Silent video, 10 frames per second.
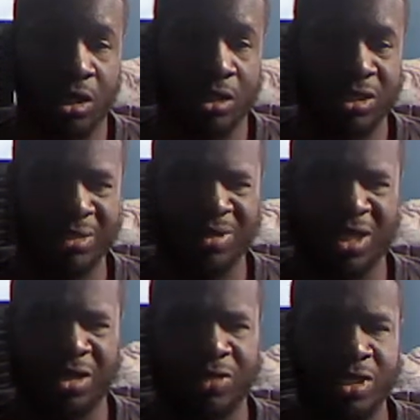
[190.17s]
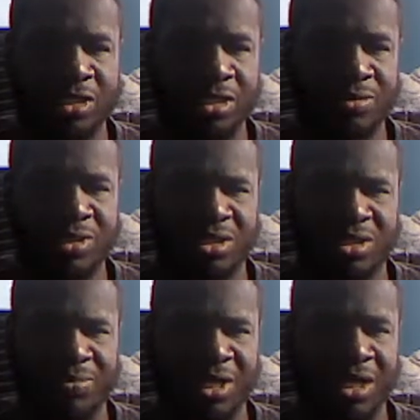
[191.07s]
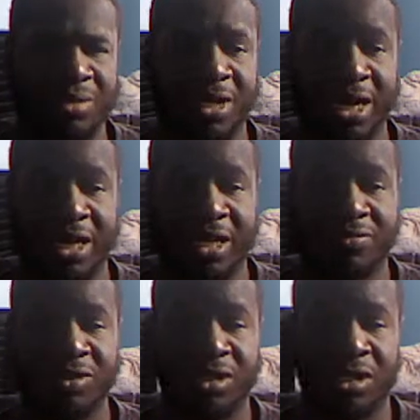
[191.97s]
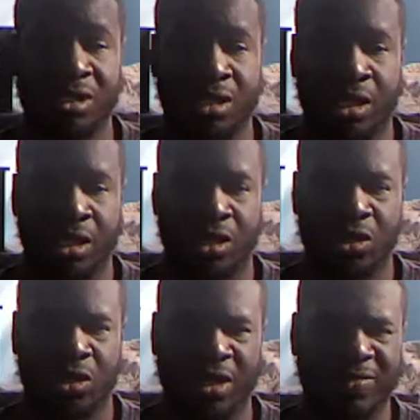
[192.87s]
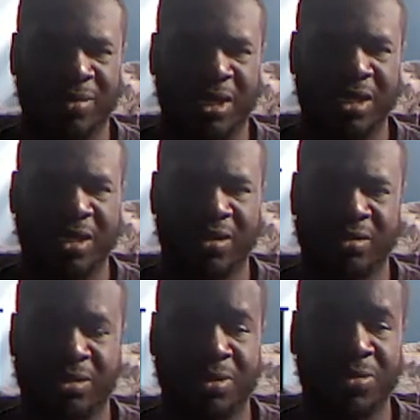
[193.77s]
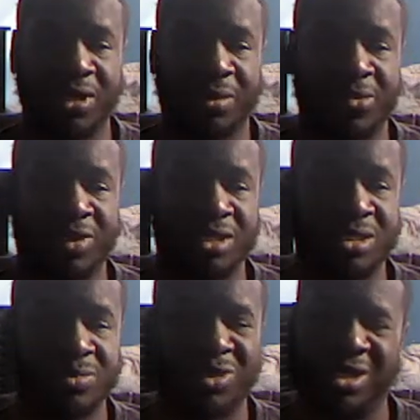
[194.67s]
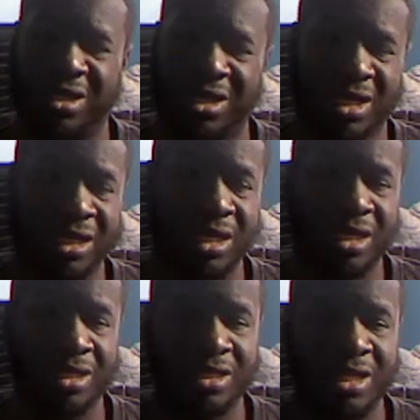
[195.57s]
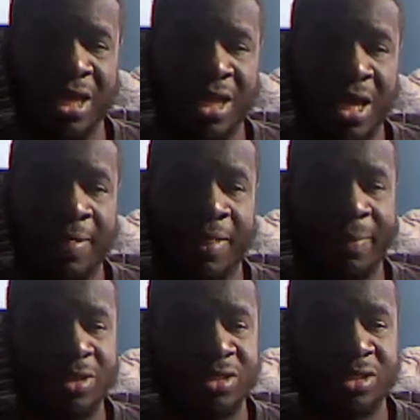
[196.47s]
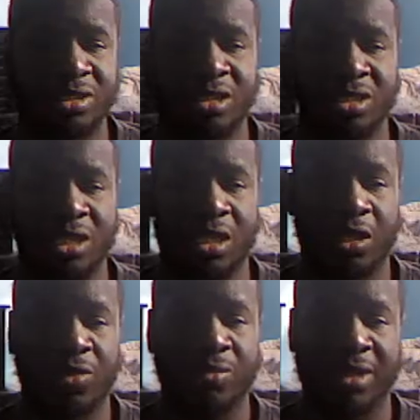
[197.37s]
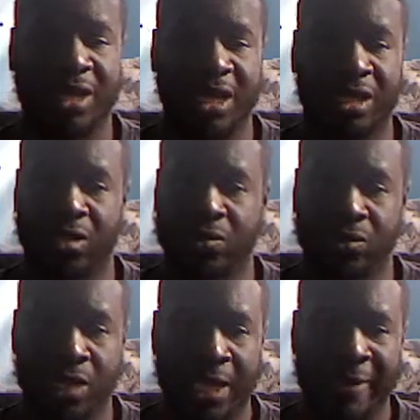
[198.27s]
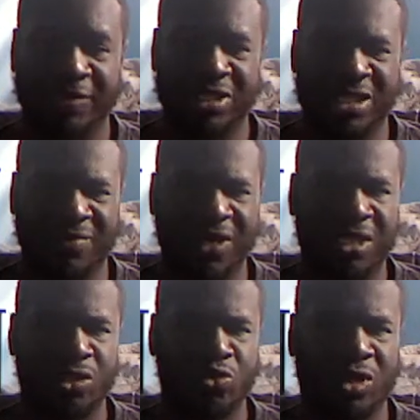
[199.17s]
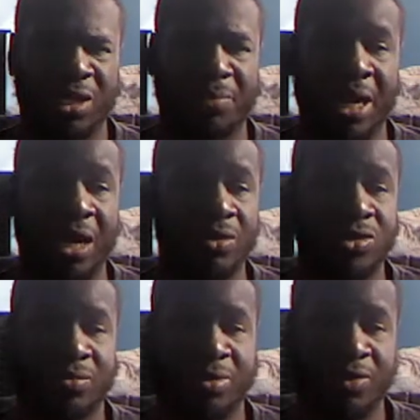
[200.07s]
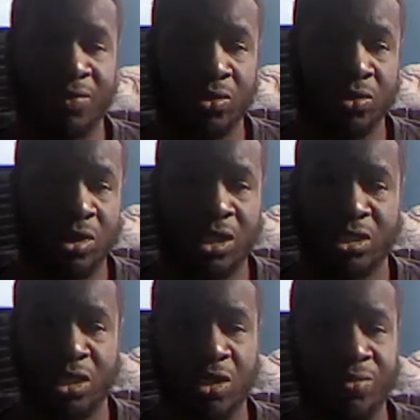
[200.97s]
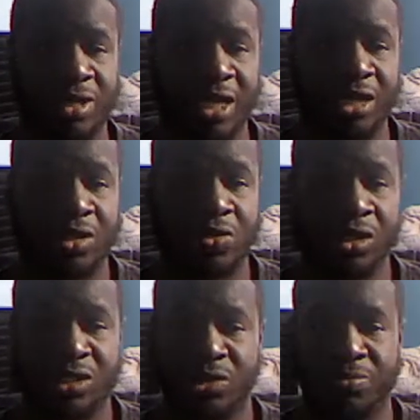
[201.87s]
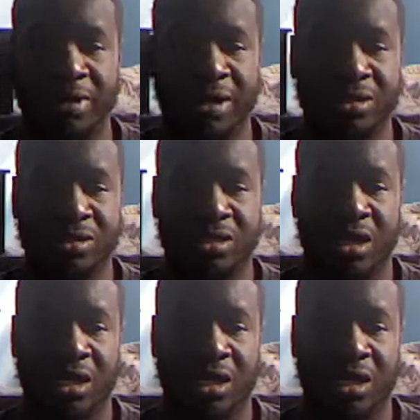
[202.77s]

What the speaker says: Stop thinking racism is the meaning behind everything. Everybody. Some people can be racist, but at the end of the day, that person is just another human like you. He doesn't have any unique powers above you. He is a human like you. He has two parents